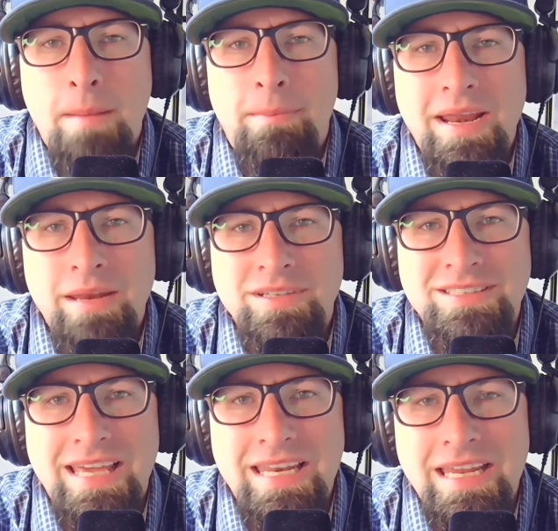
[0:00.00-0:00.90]
My name
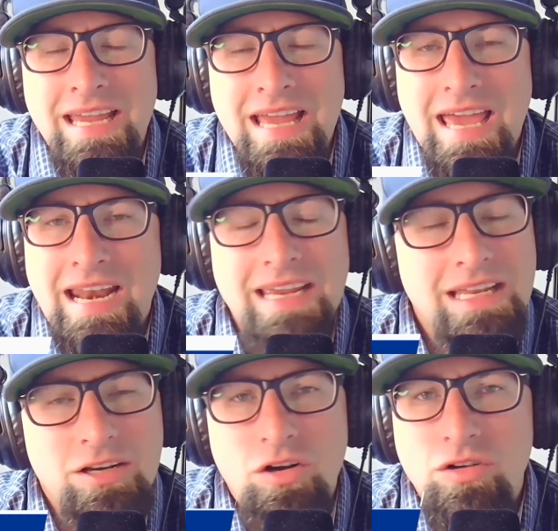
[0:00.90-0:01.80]
is Eddie, and I
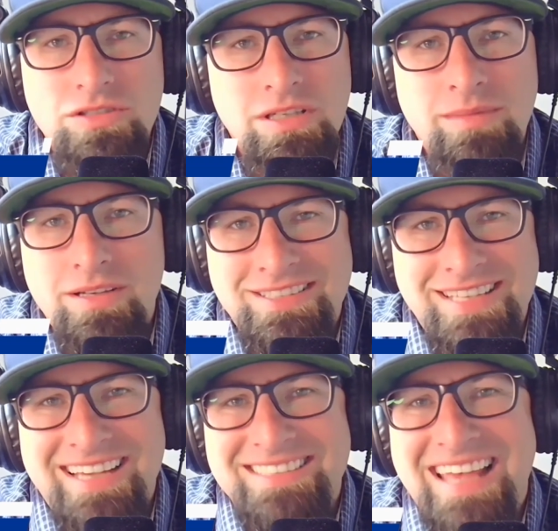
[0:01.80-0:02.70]
get calls, emails,
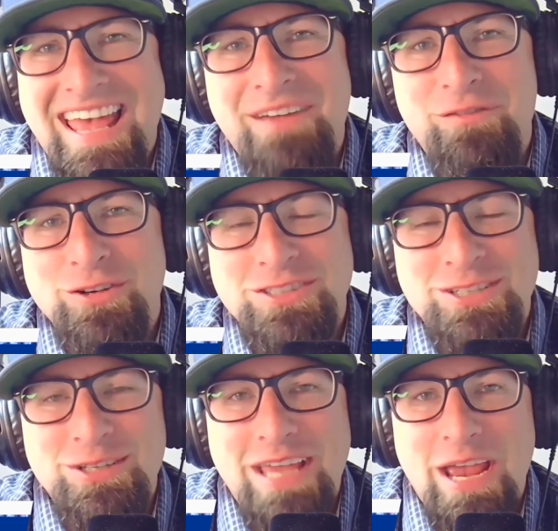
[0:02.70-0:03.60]
texts every
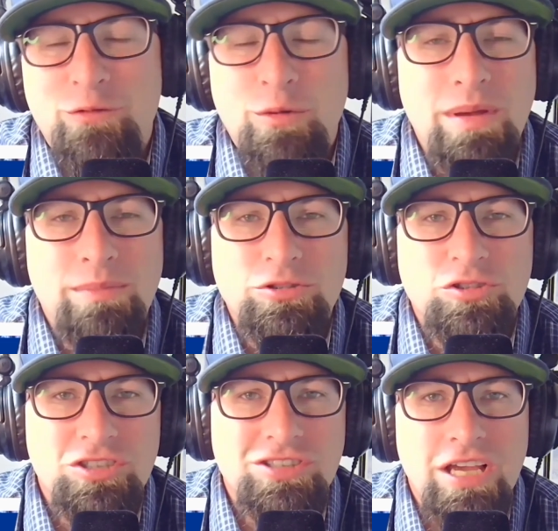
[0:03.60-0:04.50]
single day from people
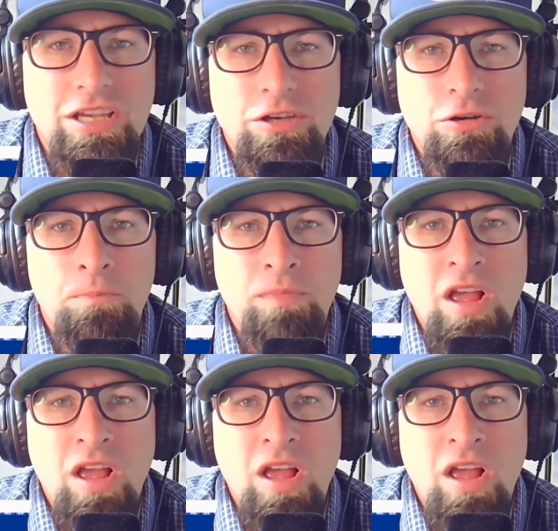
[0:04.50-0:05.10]
just like you